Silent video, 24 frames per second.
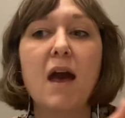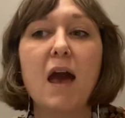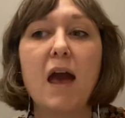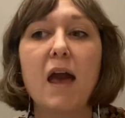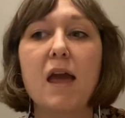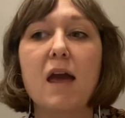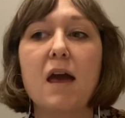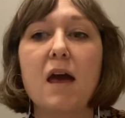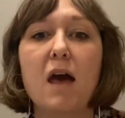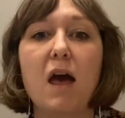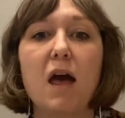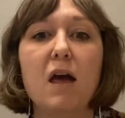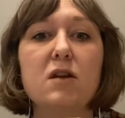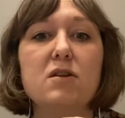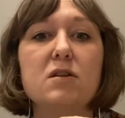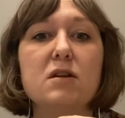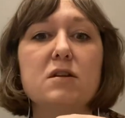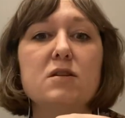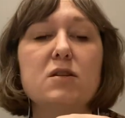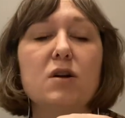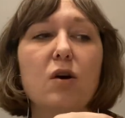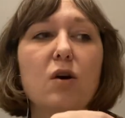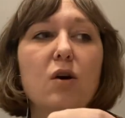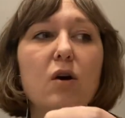
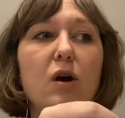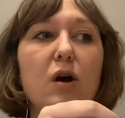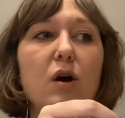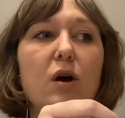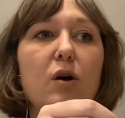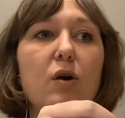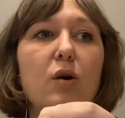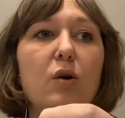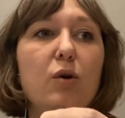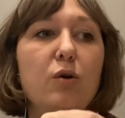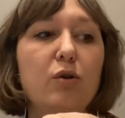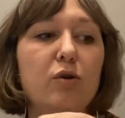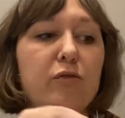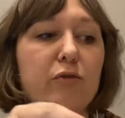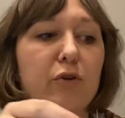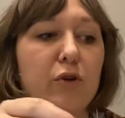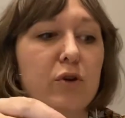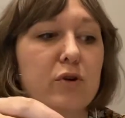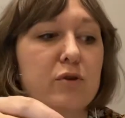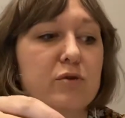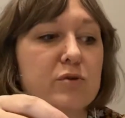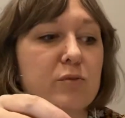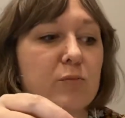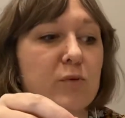And
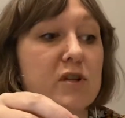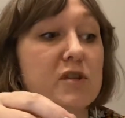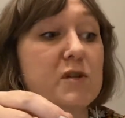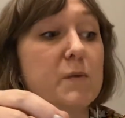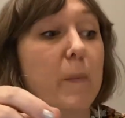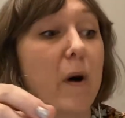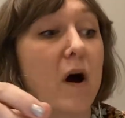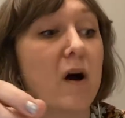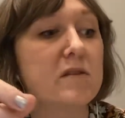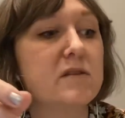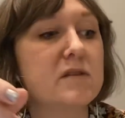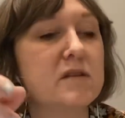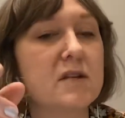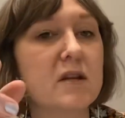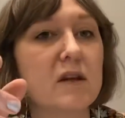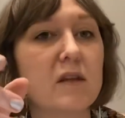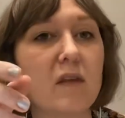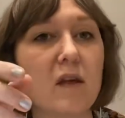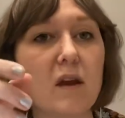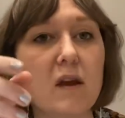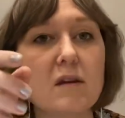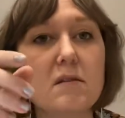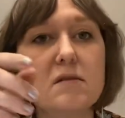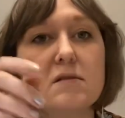Hoover's response to
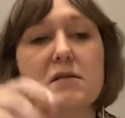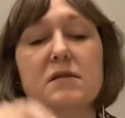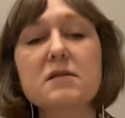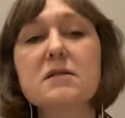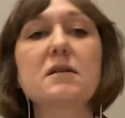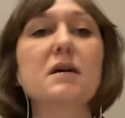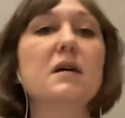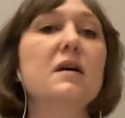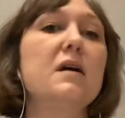things,